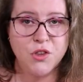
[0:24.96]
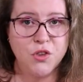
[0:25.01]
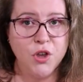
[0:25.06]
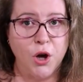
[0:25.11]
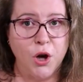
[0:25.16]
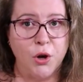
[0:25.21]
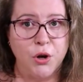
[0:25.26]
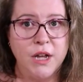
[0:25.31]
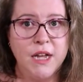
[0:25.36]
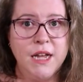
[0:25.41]

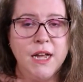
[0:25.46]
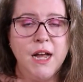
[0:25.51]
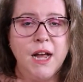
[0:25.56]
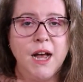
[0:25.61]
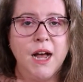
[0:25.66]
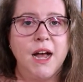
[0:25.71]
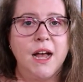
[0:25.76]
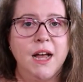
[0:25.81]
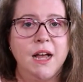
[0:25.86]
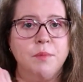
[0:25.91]
So,
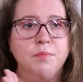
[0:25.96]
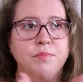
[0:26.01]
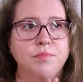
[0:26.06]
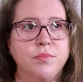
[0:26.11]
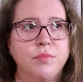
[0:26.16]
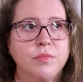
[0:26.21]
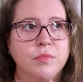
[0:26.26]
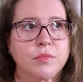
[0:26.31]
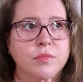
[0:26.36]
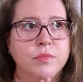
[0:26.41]

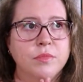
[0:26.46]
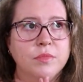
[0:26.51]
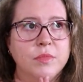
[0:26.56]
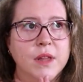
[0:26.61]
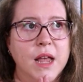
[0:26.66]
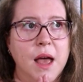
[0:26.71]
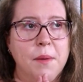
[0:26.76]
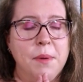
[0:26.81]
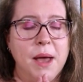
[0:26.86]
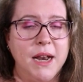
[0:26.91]
about
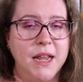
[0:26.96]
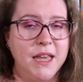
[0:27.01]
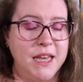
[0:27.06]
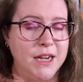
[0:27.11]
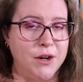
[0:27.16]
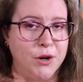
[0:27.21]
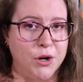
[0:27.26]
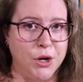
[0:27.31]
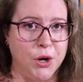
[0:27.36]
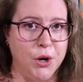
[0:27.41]

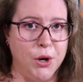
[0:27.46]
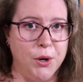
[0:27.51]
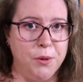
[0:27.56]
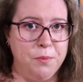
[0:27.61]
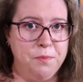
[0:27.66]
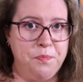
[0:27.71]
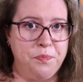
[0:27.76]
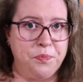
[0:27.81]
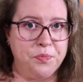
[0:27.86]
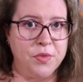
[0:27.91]
a year
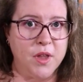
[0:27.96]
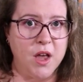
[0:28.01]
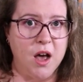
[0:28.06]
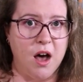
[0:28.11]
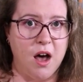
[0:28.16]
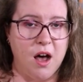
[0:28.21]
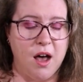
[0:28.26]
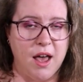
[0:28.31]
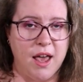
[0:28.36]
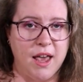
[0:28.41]
ago,
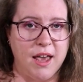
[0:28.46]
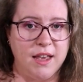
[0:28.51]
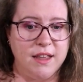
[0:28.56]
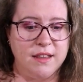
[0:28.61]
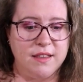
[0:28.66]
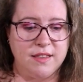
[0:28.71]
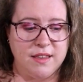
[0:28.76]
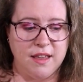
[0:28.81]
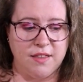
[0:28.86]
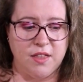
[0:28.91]

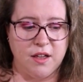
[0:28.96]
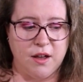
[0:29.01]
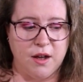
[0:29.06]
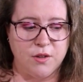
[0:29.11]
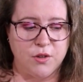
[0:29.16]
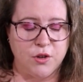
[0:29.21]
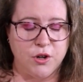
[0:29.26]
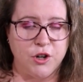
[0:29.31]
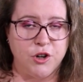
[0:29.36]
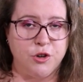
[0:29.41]
I said that
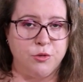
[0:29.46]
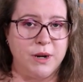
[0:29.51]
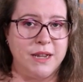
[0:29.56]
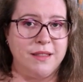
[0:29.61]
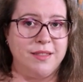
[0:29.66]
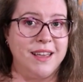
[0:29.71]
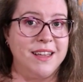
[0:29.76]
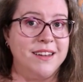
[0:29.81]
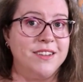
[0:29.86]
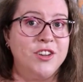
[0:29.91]
I was going to
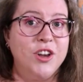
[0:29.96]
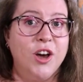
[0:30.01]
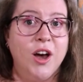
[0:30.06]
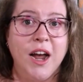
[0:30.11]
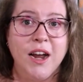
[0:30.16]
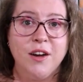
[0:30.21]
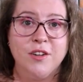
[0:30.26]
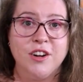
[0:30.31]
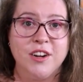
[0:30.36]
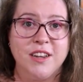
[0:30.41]
read the
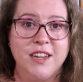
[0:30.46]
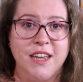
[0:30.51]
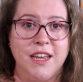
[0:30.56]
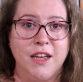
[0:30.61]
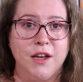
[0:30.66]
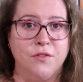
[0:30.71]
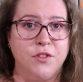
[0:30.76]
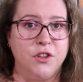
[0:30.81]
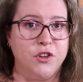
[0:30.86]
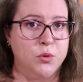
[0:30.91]

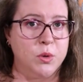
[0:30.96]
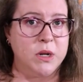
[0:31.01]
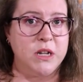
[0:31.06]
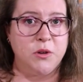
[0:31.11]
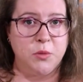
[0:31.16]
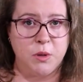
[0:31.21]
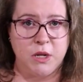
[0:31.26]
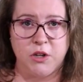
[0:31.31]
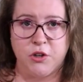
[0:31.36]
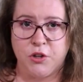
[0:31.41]
entirety of the
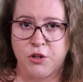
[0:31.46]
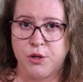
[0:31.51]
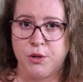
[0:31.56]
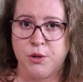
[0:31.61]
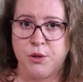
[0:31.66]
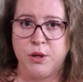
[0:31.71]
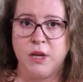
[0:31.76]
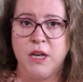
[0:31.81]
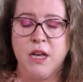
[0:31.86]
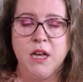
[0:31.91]

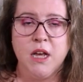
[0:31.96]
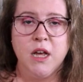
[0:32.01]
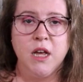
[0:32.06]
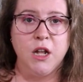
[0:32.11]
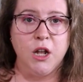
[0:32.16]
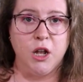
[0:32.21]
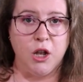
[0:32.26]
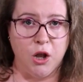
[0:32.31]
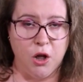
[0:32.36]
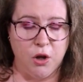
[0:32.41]
2022
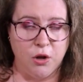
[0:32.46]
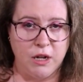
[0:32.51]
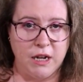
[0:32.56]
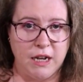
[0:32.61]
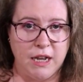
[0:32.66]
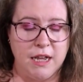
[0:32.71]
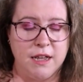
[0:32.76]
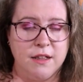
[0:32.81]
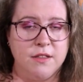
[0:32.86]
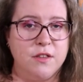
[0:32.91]

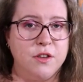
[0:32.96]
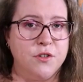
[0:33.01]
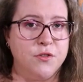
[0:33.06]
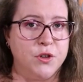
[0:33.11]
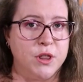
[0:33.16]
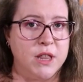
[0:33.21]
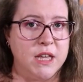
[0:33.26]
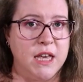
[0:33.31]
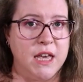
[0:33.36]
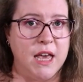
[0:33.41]
long
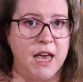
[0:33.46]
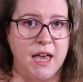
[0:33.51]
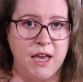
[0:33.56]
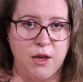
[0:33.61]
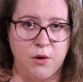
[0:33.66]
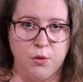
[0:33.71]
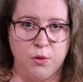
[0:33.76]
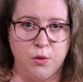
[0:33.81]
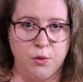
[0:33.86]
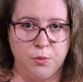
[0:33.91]
list for the
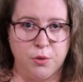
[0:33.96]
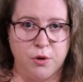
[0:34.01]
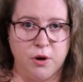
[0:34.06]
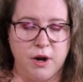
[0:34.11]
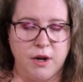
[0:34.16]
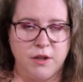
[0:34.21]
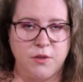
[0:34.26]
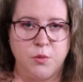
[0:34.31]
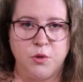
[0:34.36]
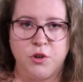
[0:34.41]
Acorn
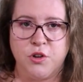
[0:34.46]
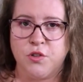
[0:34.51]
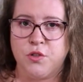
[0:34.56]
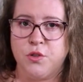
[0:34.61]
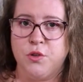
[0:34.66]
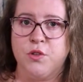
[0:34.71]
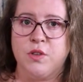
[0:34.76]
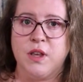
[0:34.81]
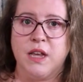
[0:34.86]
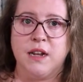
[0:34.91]
Prize, which
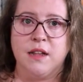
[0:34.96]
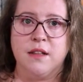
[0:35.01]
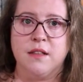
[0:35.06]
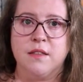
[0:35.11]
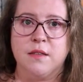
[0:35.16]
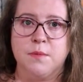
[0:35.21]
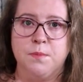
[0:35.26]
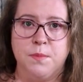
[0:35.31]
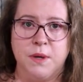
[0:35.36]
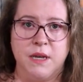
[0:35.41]
is New
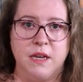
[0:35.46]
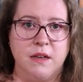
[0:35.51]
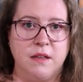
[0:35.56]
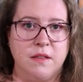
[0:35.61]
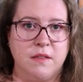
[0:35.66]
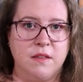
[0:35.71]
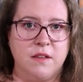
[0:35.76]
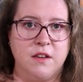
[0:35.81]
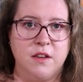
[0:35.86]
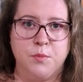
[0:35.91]
Zealand's
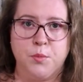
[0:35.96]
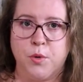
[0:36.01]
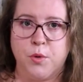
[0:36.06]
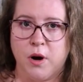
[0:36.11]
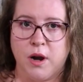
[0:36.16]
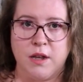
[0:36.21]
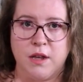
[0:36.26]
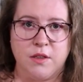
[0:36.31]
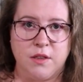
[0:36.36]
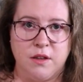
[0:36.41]
biggest
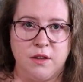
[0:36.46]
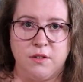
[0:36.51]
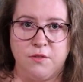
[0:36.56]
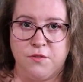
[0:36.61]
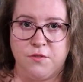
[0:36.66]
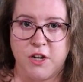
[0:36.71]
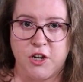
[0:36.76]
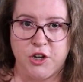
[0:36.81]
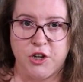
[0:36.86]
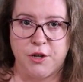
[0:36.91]
prize
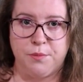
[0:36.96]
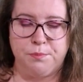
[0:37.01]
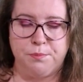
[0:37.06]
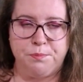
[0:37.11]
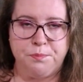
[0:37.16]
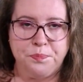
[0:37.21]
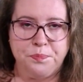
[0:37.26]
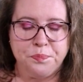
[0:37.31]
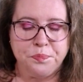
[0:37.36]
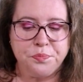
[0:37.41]
in
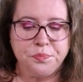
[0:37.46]
fiction.